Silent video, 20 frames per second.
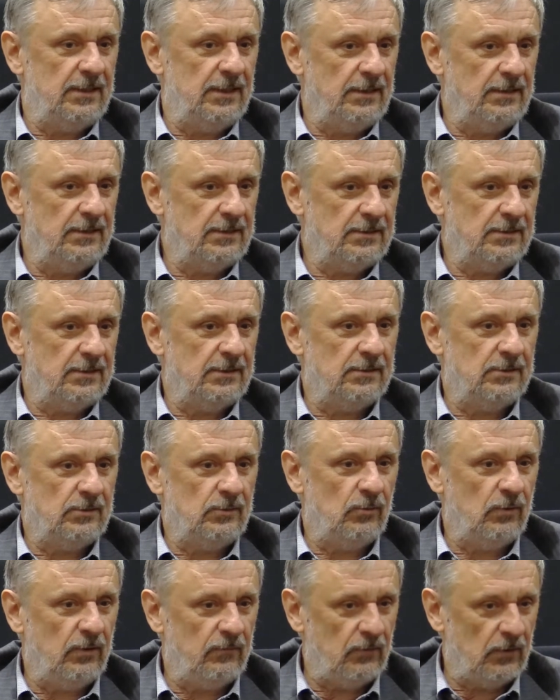days is
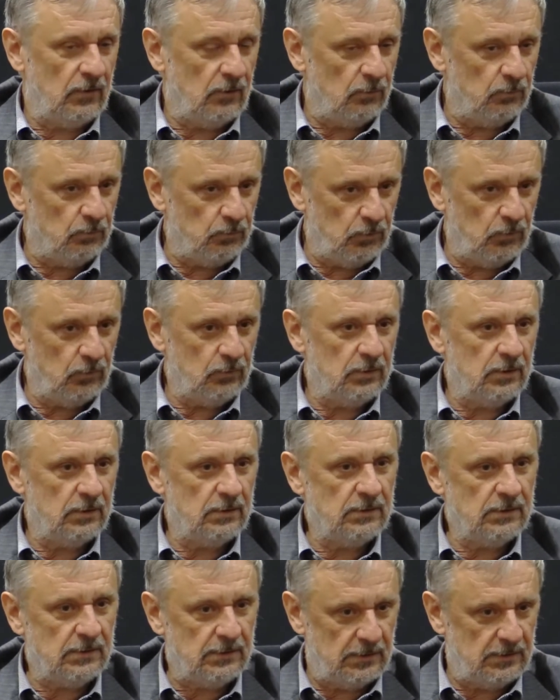to have a
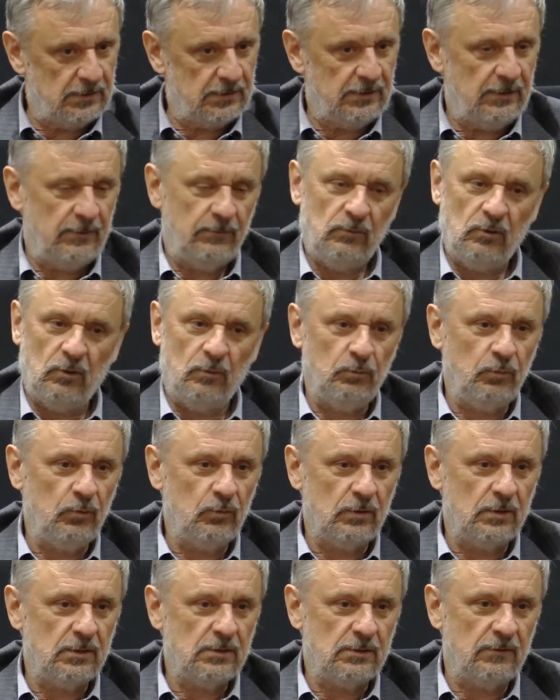computer system,
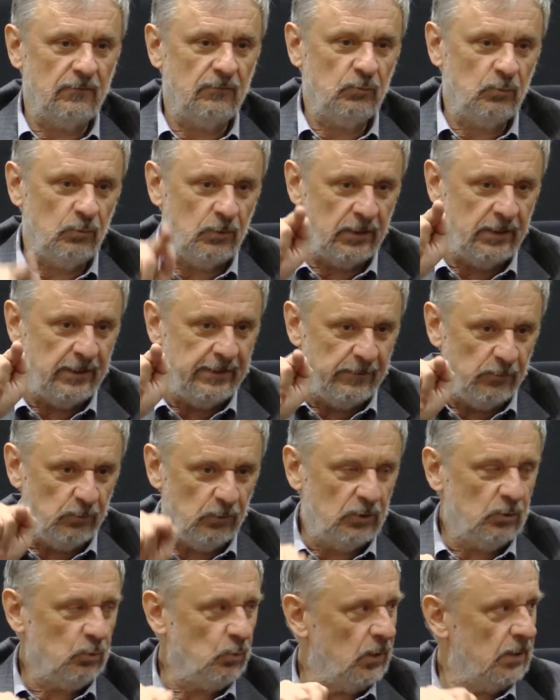computer software
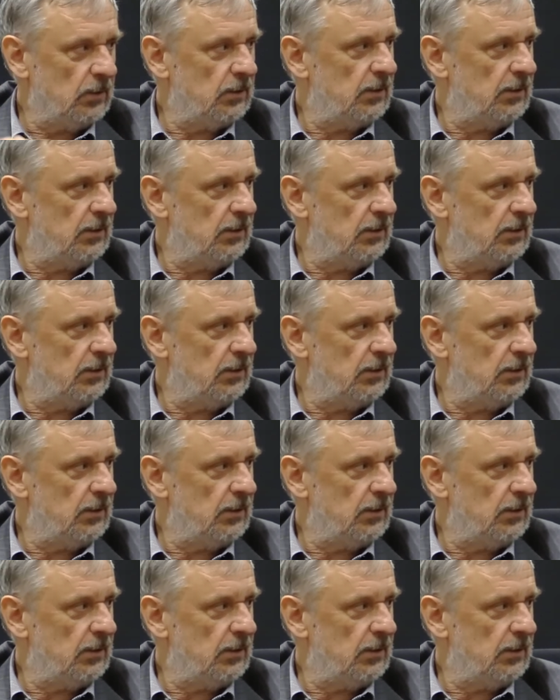with one